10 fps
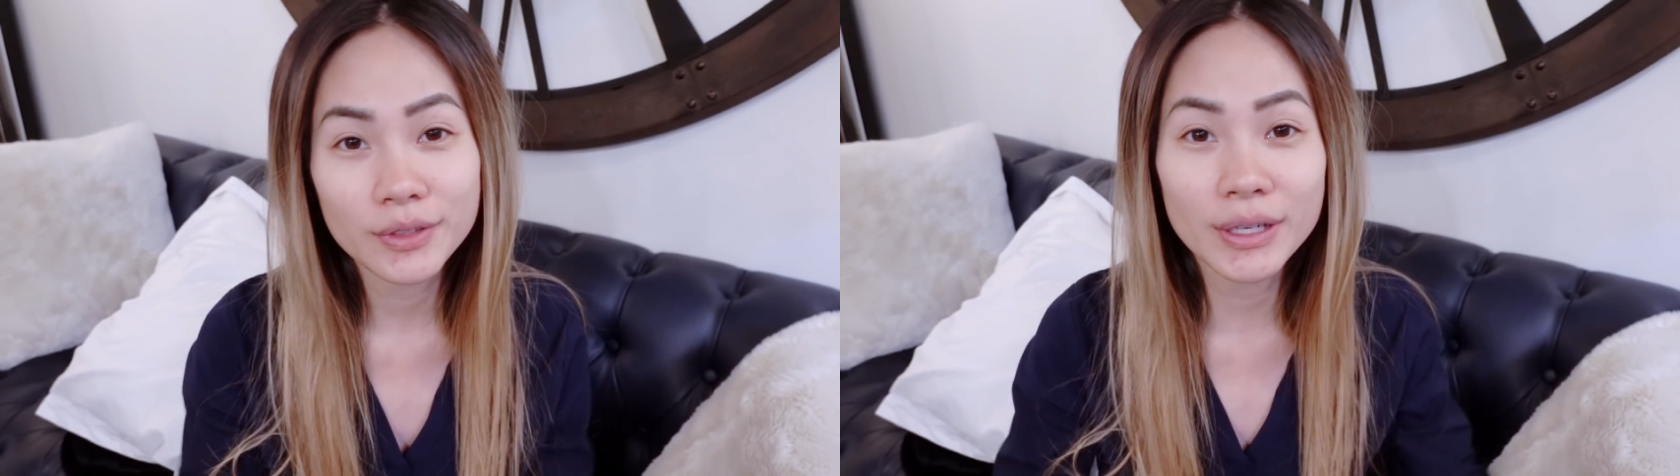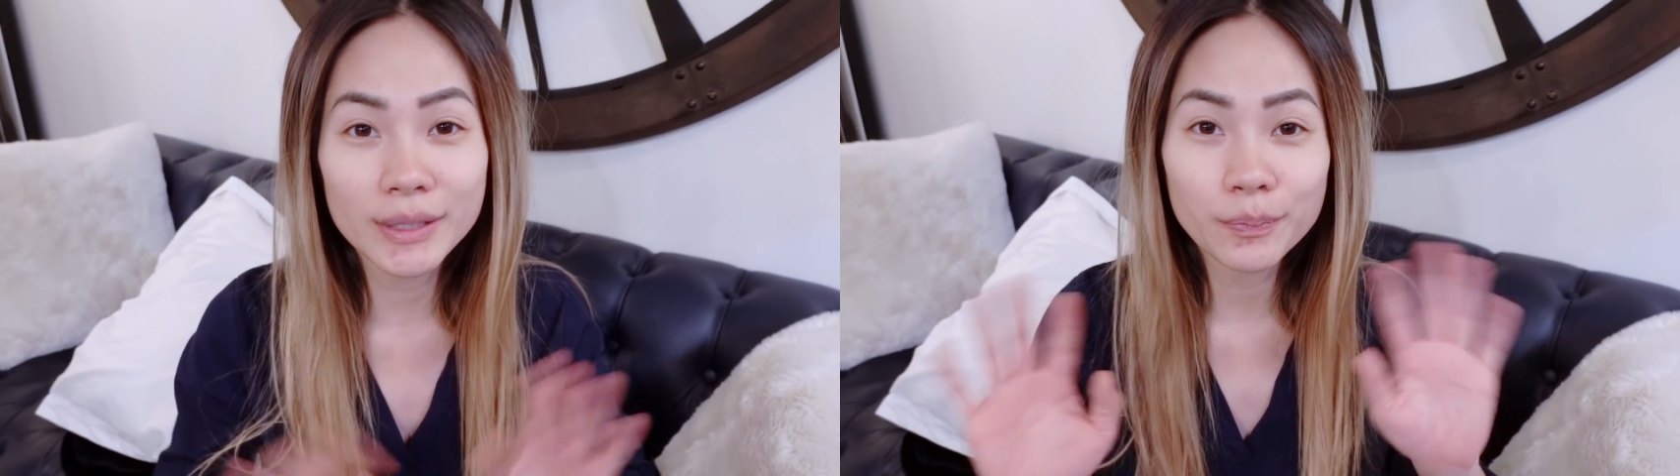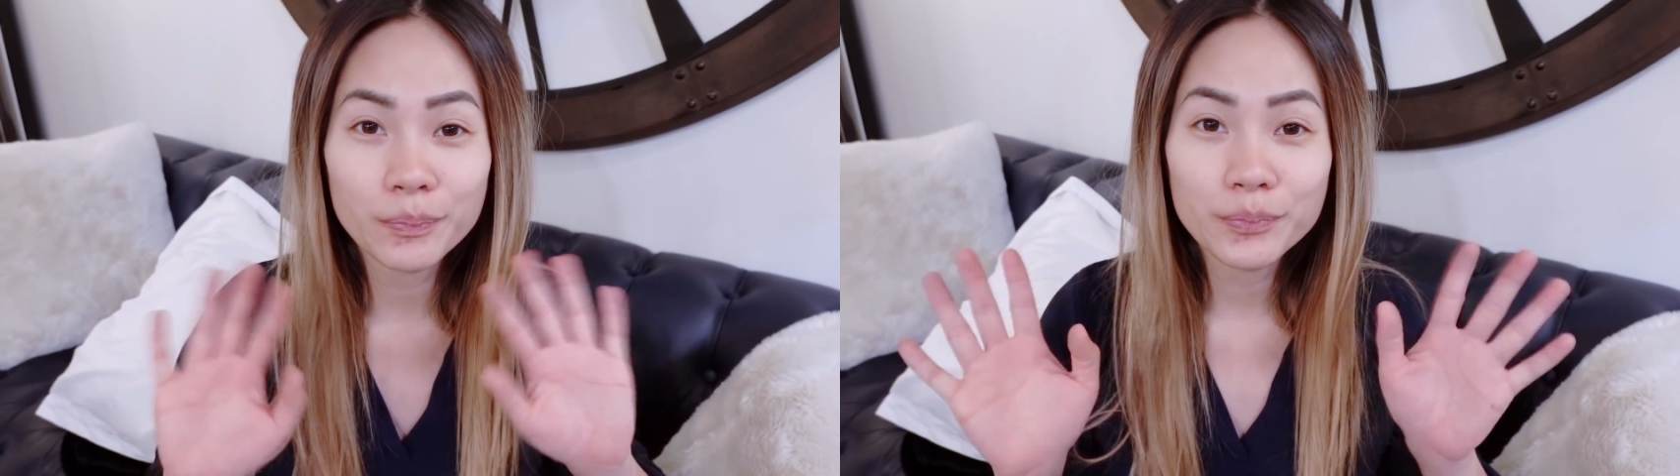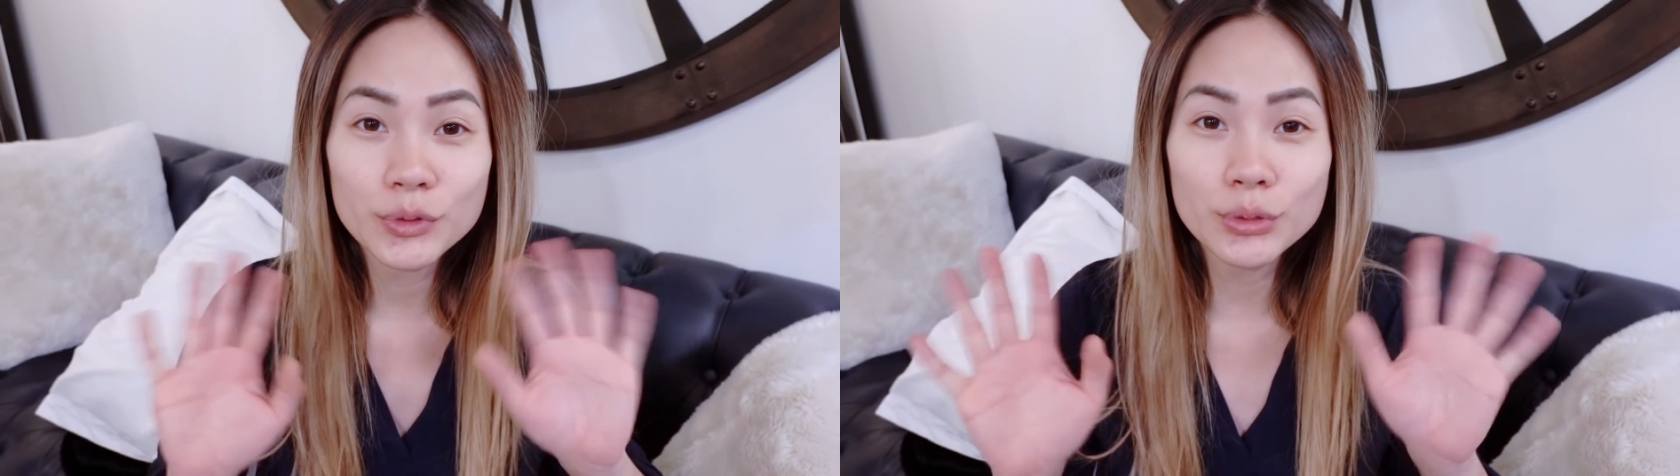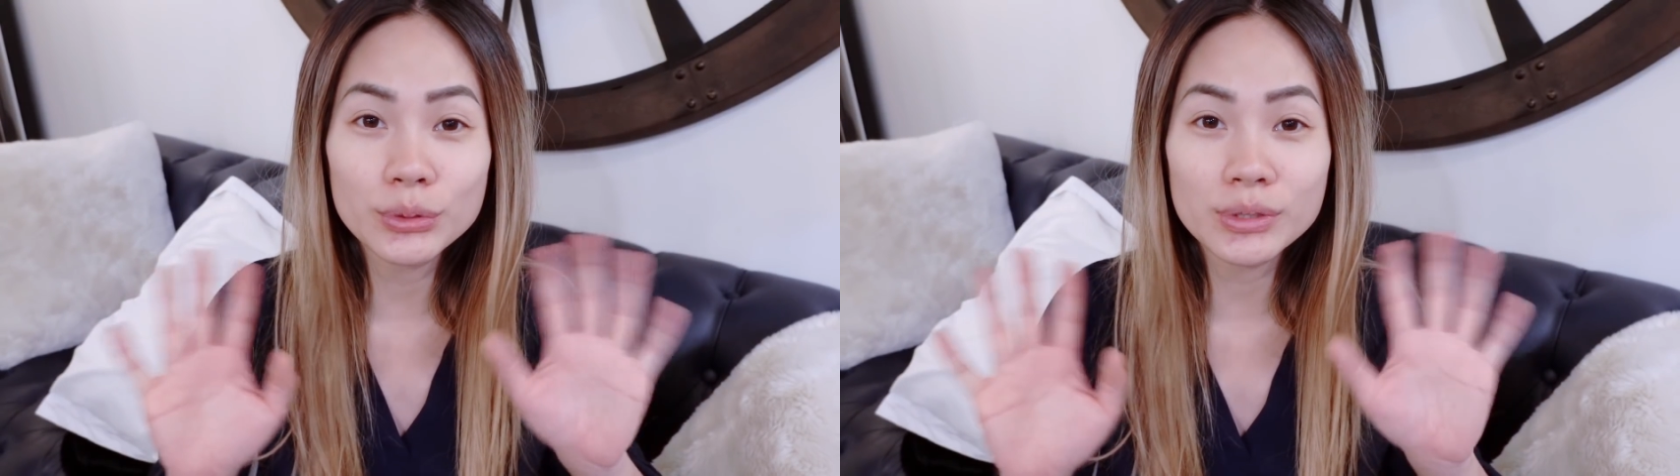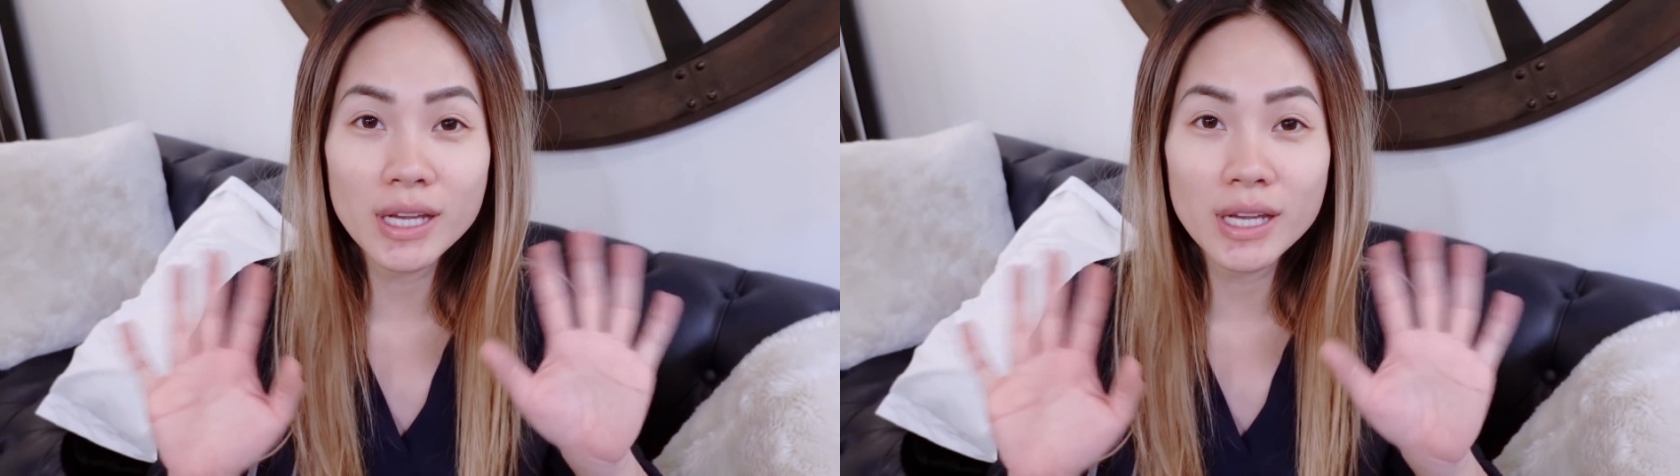All right, toodles